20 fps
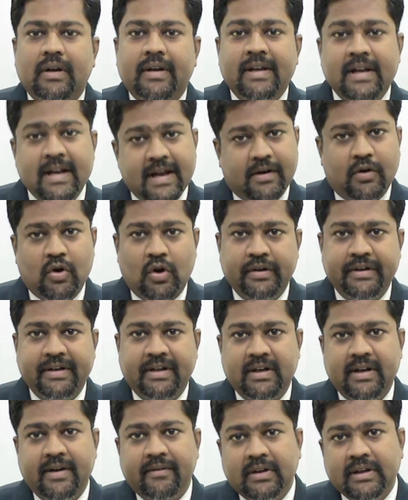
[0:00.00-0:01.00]

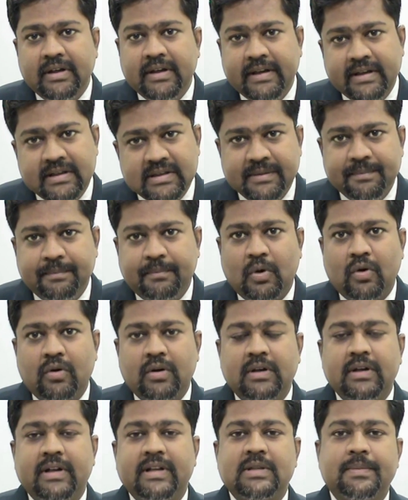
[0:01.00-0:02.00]
Electronic level is
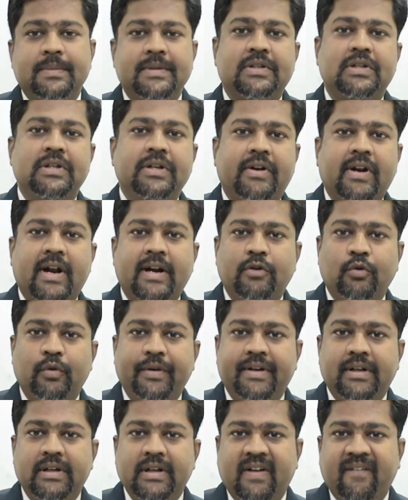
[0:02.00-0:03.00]
important, especially try to
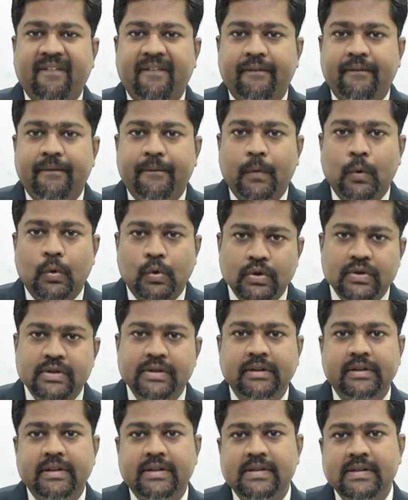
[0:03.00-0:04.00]
recollect
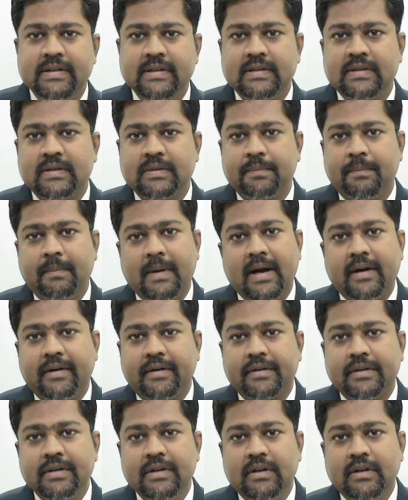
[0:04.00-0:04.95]
photosynthesis part,